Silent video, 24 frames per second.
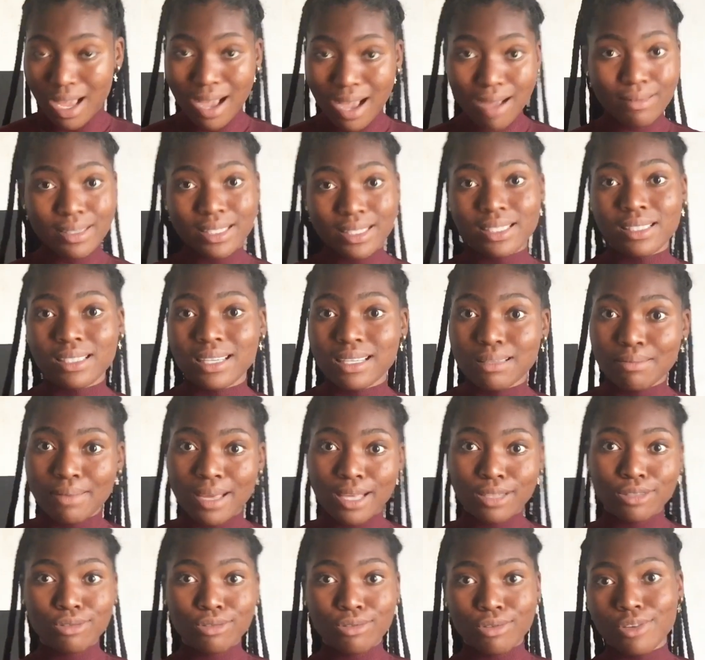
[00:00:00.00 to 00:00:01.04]
I will
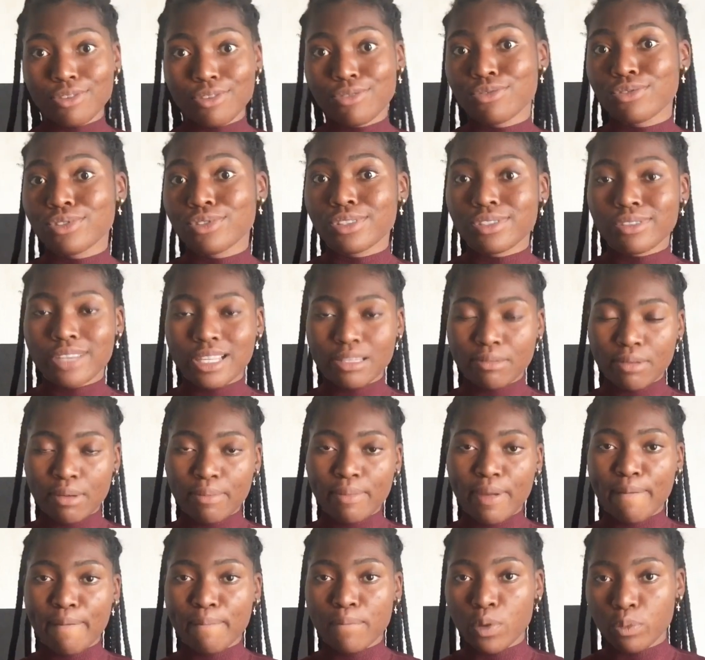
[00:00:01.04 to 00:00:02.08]
disrespect you. If you disrespect
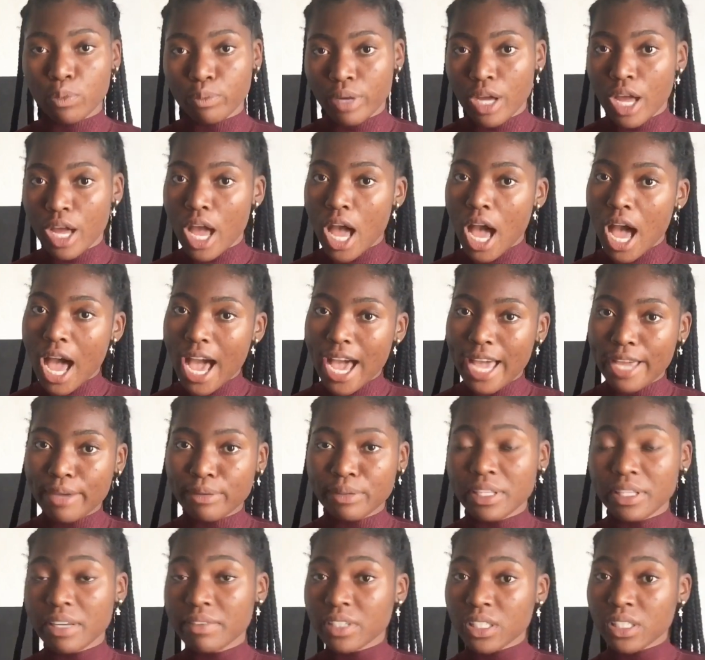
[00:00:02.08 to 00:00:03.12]
my mom, I
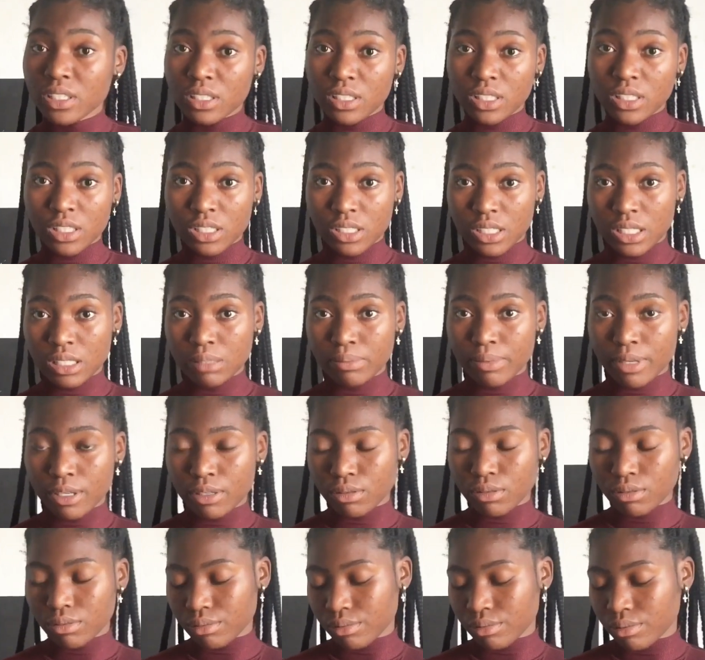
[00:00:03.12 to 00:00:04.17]
will definitely disrespect
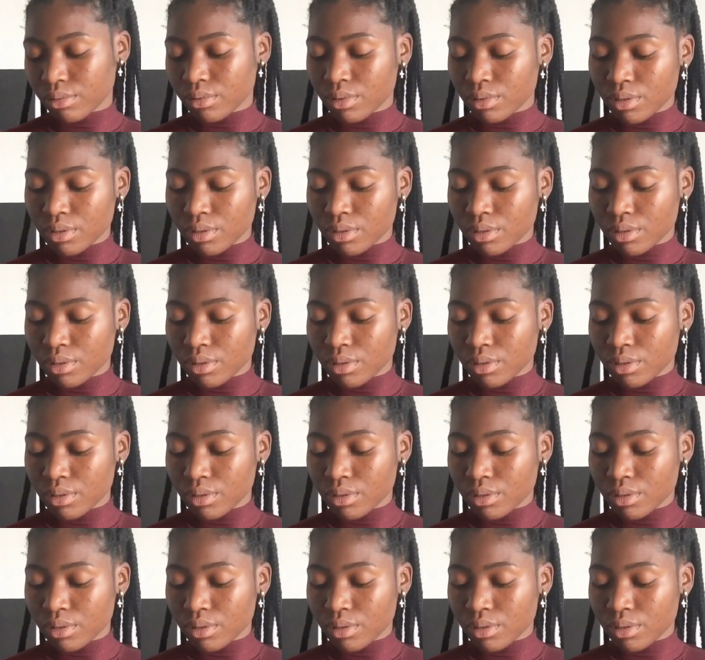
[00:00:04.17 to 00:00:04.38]
you.